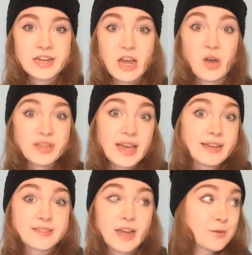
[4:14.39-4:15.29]
Now,
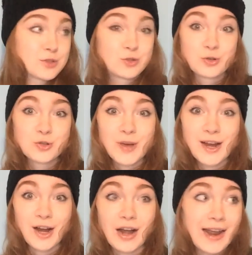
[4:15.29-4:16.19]
yes, I was a total Twihard.